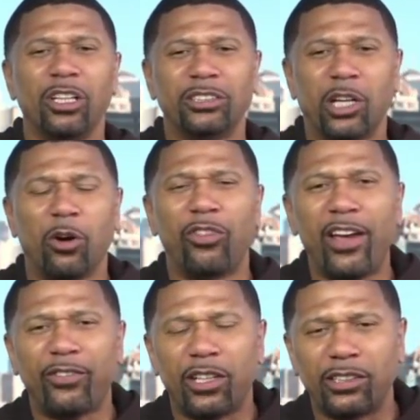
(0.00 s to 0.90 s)
So
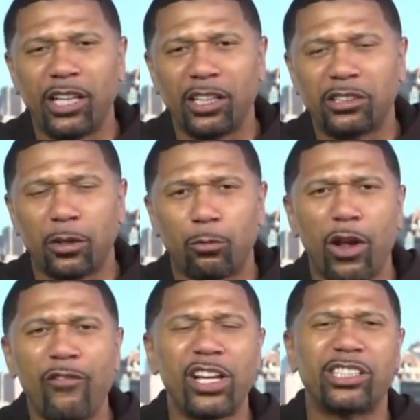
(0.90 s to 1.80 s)
they've done a
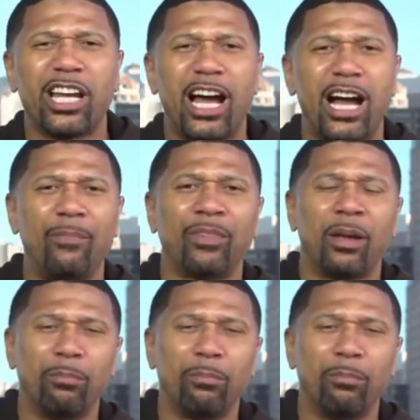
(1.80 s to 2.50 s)
terrific job.